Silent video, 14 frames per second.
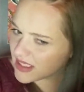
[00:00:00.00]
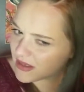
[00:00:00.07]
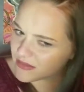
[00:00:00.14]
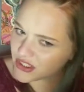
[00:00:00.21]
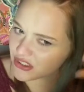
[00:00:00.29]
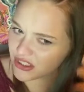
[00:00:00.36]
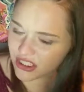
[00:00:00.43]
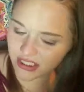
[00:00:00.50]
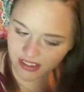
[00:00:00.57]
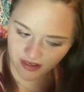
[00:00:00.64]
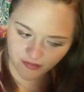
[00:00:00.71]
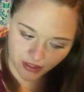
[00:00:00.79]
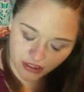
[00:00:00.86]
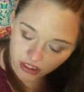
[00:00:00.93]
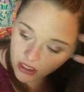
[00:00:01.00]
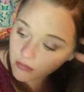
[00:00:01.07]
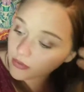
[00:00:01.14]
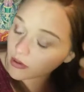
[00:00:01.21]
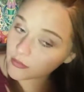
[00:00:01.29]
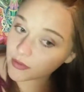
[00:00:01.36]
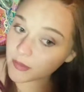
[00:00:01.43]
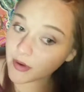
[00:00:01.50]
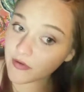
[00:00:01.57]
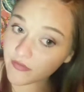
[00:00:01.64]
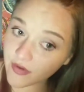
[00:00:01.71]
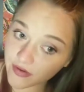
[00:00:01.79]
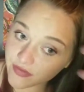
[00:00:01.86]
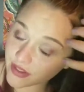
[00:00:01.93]
I'm sure she saved my job probably about
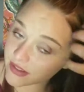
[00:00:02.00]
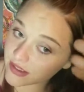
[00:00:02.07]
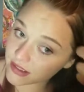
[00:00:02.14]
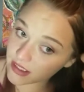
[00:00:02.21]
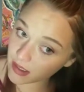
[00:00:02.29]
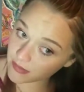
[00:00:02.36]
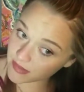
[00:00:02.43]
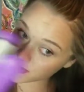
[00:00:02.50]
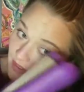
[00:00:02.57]
5,000 times